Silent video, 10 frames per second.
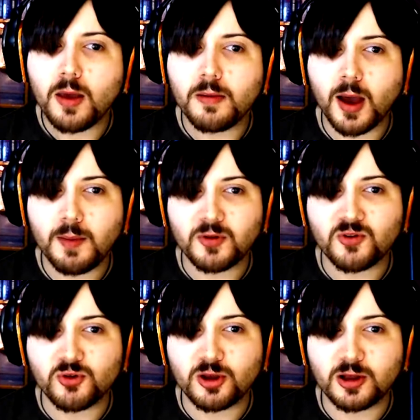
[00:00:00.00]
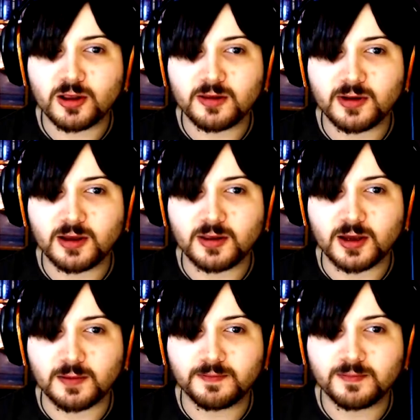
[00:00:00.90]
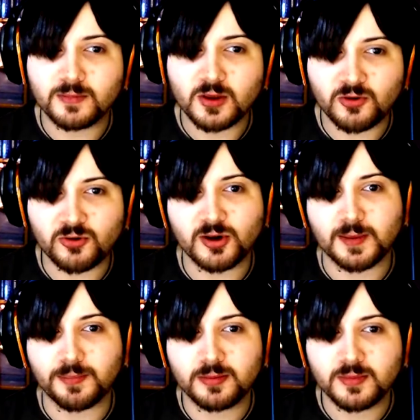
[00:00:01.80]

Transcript: I'm a true colonial now. Crap.